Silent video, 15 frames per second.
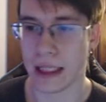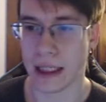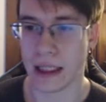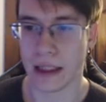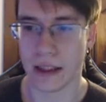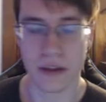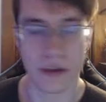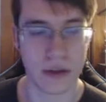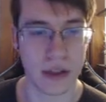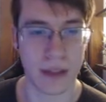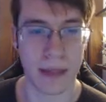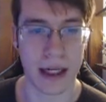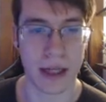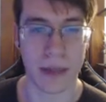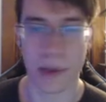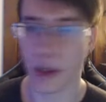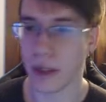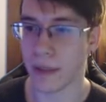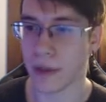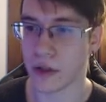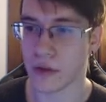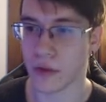This was on my community
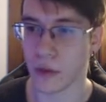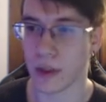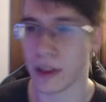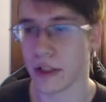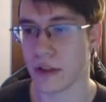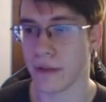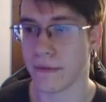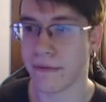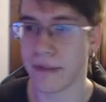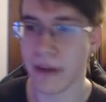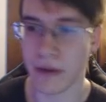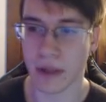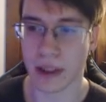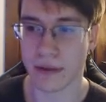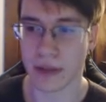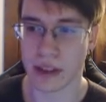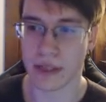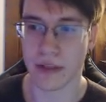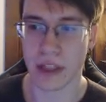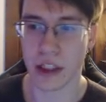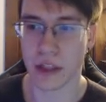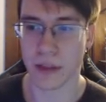post for what is your favorite level
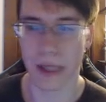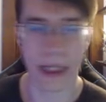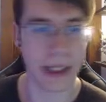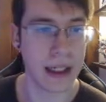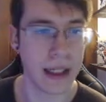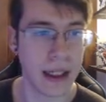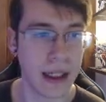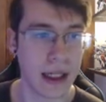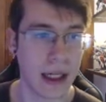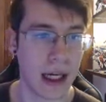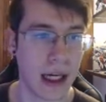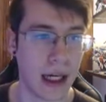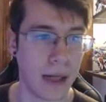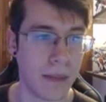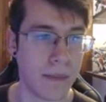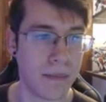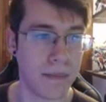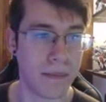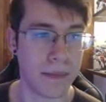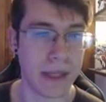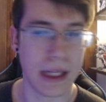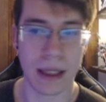7 Digimon.
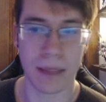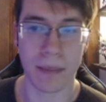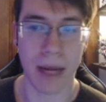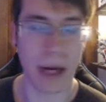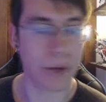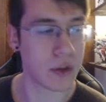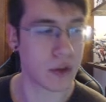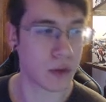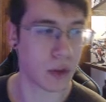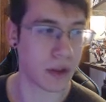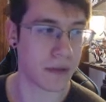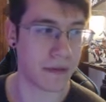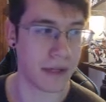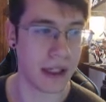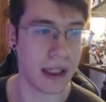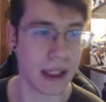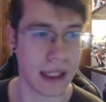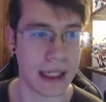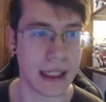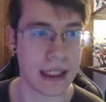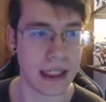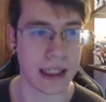Mine was Zwart Defeat, and
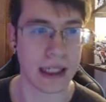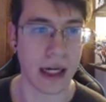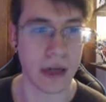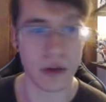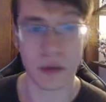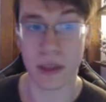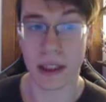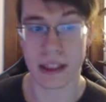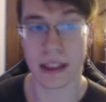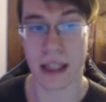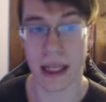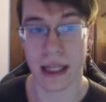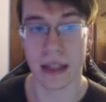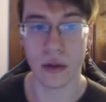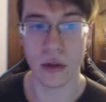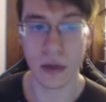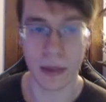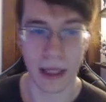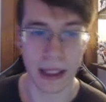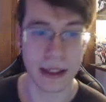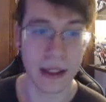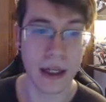he says, I always wanted to stick it in
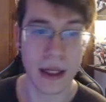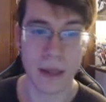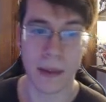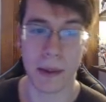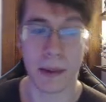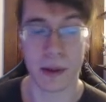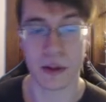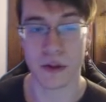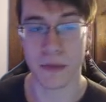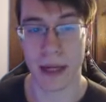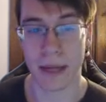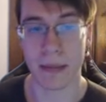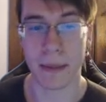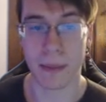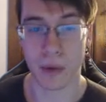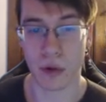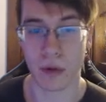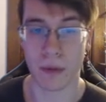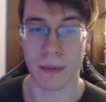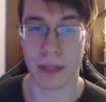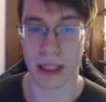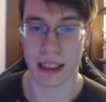Lugamon, being able to spam the board
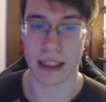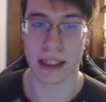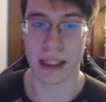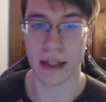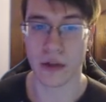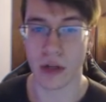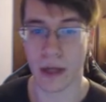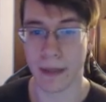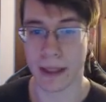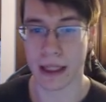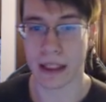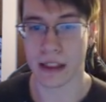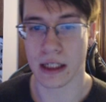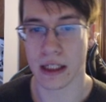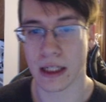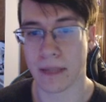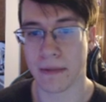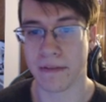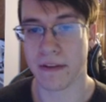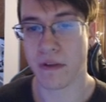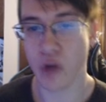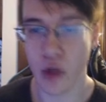with bodies and then dropping this on top of
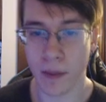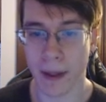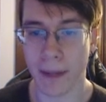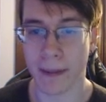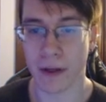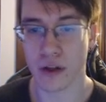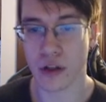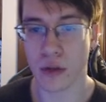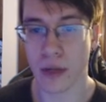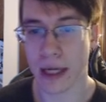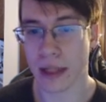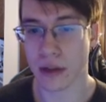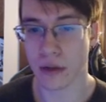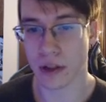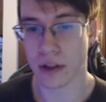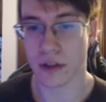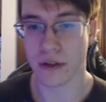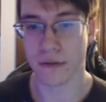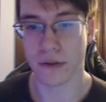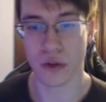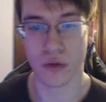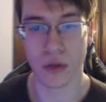Fenrir to pop out 2 Hellugers
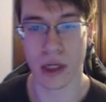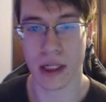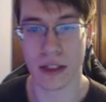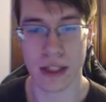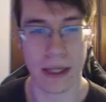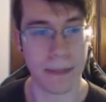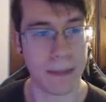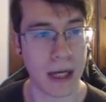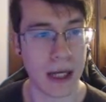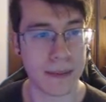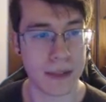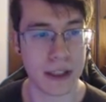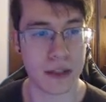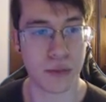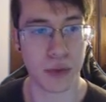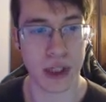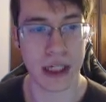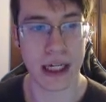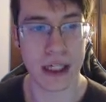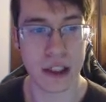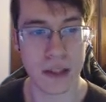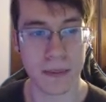for draws and pops is pretty
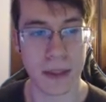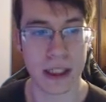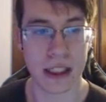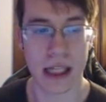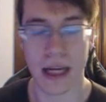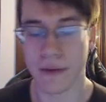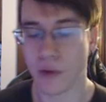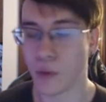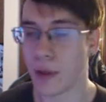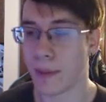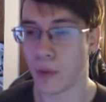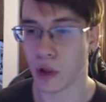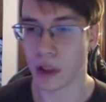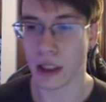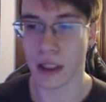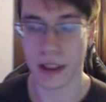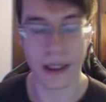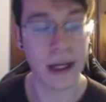nice, but it's kind of a win more card.